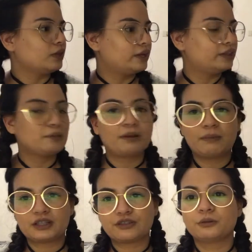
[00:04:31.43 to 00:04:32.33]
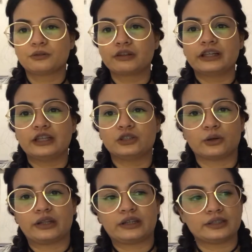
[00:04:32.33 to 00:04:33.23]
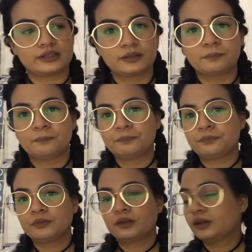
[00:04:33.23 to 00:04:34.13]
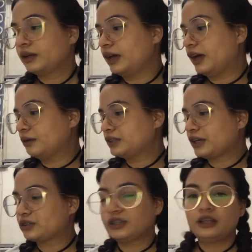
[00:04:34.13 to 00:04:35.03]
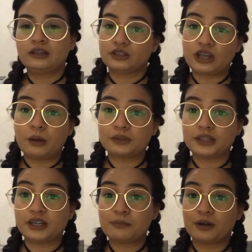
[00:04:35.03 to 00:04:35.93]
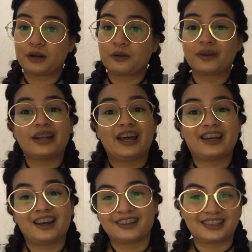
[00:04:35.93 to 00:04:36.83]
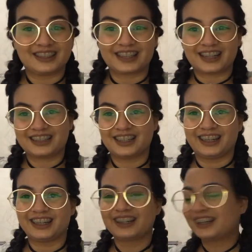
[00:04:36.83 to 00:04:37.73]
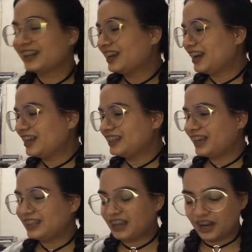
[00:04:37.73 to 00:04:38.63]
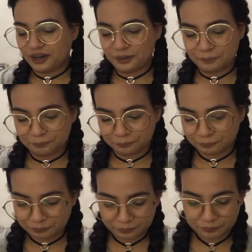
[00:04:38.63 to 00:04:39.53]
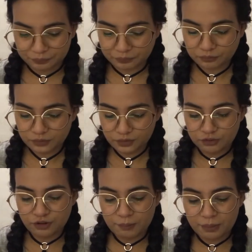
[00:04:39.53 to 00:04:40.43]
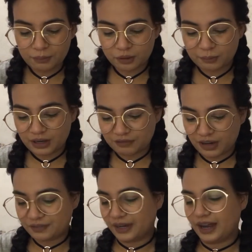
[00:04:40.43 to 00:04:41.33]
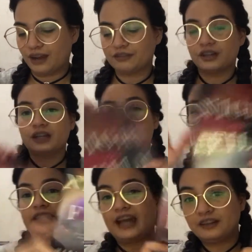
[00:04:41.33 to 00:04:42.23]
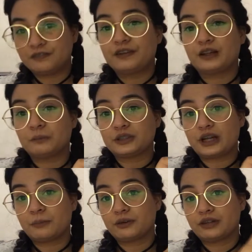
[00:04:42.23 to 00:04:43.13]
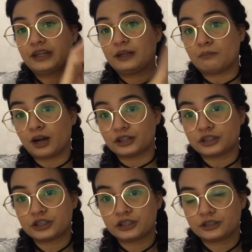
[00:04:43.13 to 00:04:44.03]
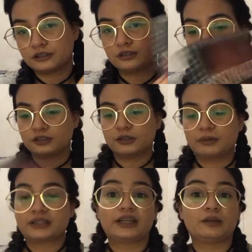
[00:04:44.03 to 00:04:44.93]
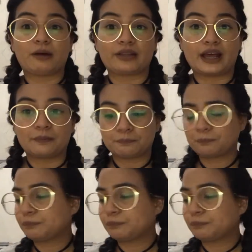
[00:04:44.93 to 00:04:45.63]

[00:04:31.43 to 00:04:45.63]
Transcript: I think my best friend would really enjoy this. I was thinking about her when I got this actually. And then from my book BFF, I have Night Film, which I'll be reading in March. I'm excited about that.